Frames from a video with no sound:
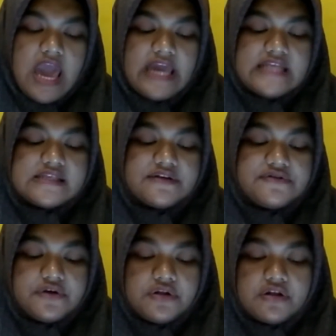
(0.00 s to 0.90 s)
It's
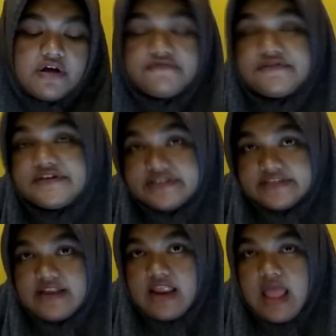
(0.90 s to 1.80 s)
rule
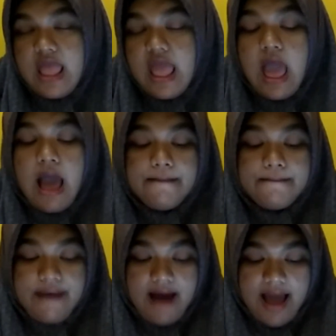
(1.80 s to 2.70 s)
governed,
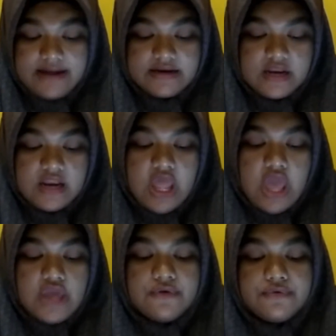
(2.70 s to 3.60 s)
but
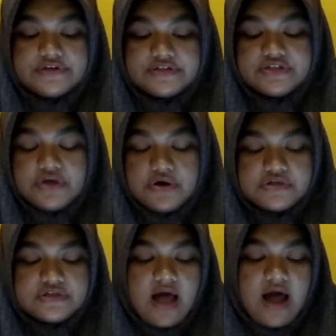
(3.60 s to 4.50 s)
word
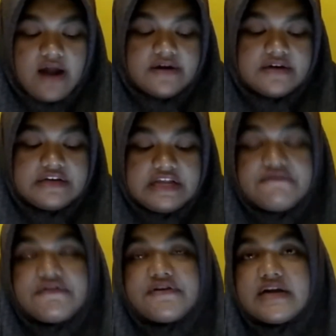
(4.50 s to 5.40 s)
choice are
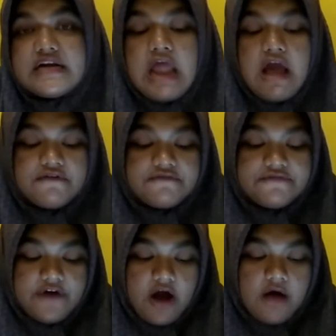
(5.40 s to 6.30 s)
different
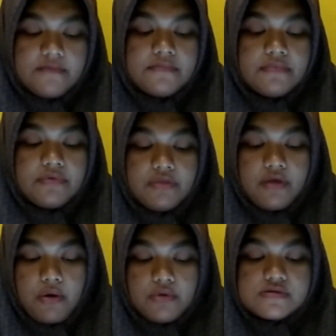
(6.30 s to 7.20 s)
from
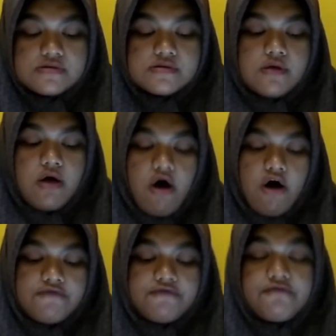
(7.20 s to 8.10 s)
those
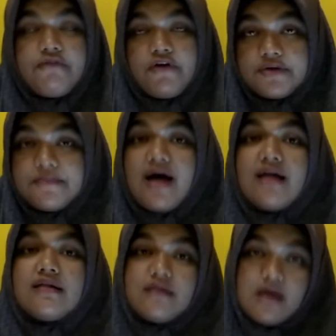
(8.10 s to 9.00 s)
of
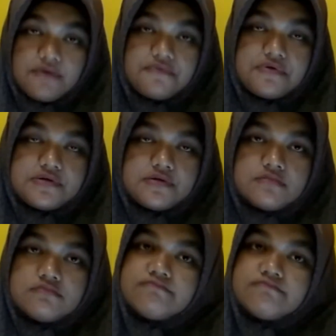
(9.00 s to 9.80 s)
formal language.